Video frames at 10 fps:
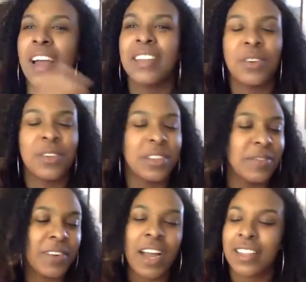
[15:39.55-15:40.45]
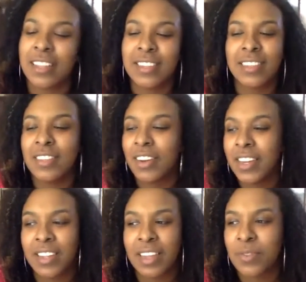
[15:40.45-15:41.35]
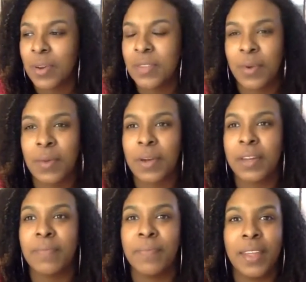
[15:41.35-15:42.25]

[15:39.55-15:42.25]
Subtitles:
I totally forgot that this is already like 2021.